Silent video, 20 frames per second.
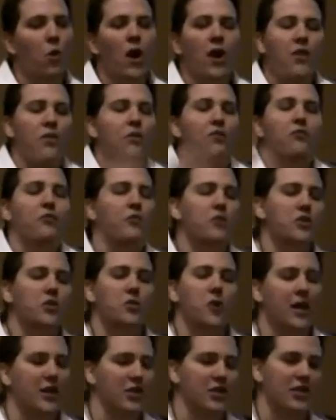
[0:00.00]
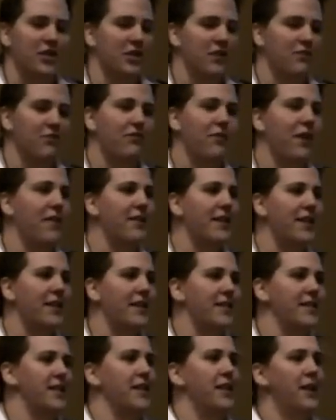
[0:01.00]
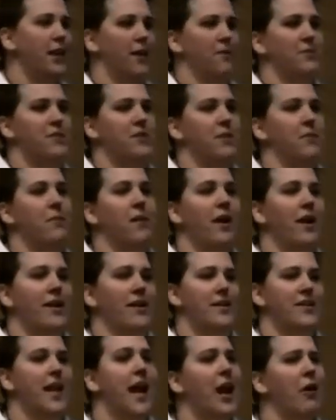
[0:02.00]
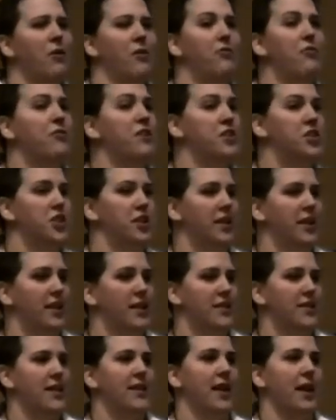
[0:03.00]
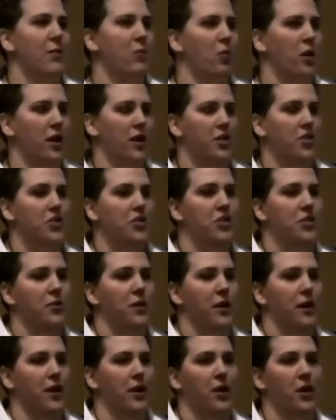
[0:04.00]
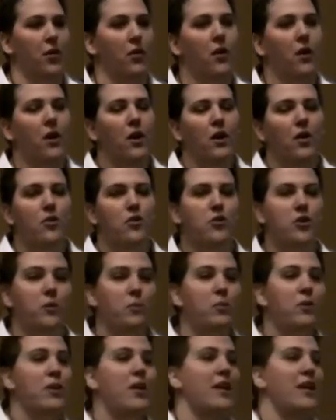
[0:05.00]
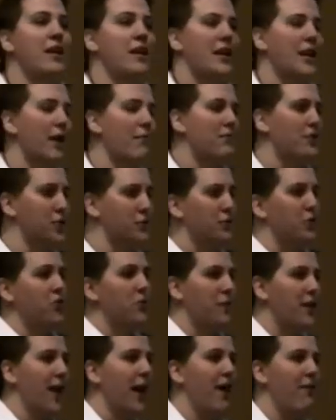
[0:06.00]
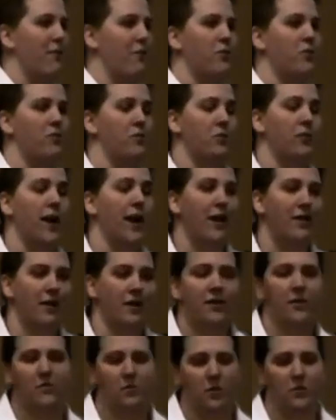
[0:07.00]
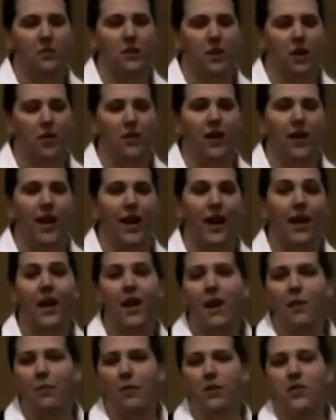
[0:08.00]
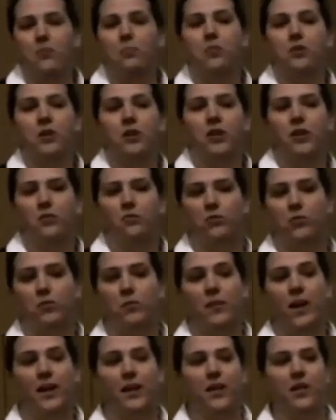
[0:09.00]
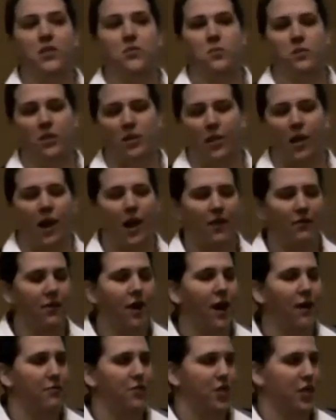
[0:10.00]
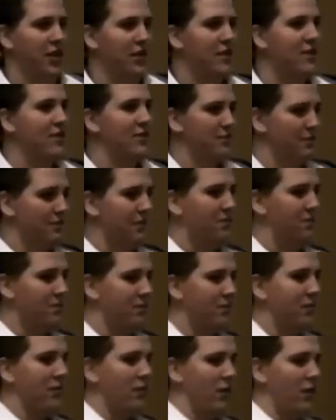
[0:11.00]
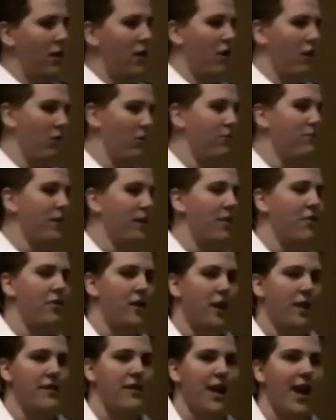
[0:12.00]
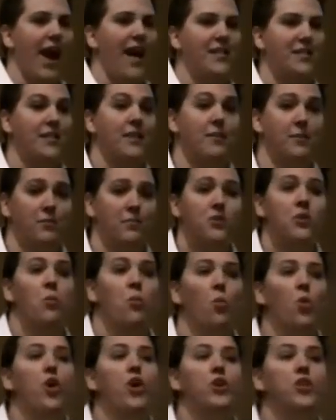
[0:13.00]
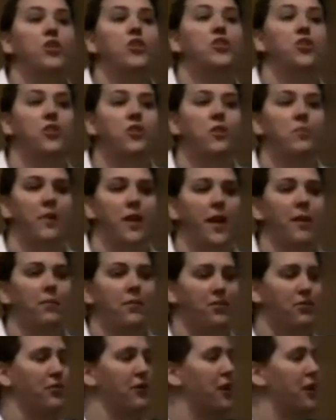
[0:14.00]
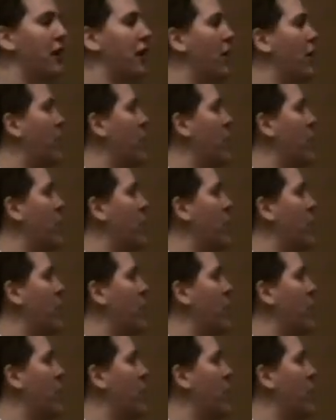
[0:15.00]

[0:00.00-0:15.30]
one of the first questions that very easily comes to mind is how efficient is it at what it's doing? You know, you could put it in an empty room and have it move around and it would be okay. But to put it in a room like this with a lot of objects, you know, it has some work to do to be able to figure